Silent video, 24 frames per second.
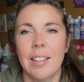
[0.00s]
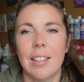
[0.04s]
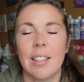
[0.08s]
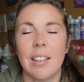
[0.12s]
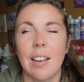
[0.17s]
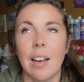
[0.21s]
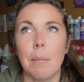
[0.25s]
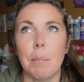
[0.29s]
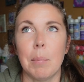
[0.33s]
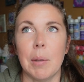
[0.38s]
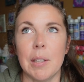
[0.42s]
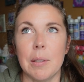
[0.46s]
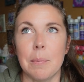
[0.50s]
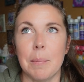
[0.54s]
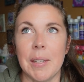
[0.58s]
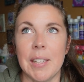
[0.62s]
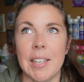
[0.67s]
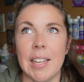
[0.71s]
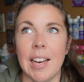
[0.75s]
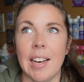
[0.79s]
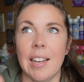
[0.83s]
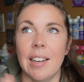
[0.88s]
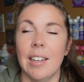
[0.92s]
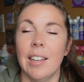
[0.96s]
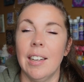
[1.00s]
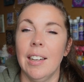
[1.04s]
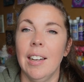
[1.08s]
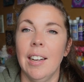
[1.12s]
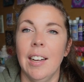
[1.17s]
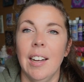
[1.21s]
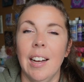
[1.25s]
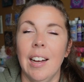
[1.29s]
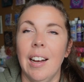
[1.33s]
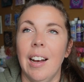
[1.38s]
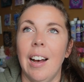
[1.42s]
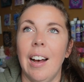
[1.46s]
God bless my dad
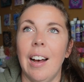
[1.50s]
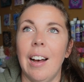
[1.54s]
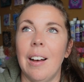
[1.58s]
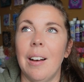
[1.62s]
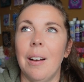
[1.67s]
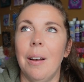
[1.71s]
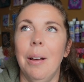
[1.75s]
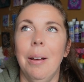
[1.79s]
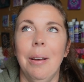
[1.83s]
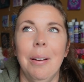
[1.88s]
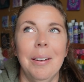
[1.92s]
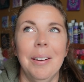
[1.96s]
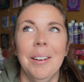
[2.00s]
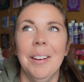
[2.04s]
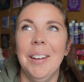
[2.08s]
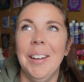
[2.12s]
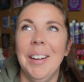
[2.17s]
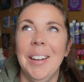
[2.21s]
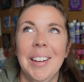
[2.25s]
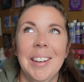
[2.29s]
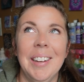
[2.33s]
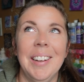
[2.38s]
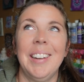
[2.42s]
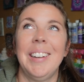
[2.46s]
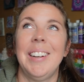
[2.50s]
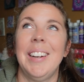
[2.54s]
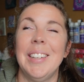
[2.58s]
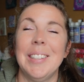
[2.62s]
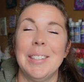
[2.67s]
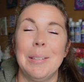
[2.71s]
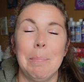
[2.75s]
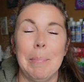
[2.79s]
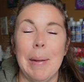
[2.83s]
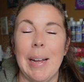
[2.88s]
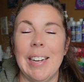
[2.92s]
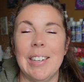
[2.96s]
and
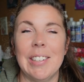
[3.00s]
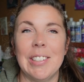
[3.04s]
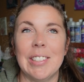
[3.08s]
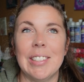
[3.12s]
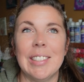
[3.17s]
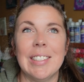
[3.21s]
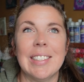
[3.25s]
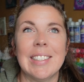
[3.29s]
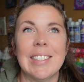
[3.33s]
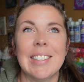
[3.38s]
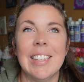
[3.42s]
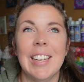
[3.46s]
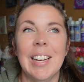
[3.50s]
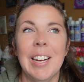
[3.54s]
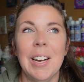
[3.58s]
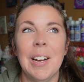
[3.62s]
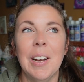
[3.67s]
his patience.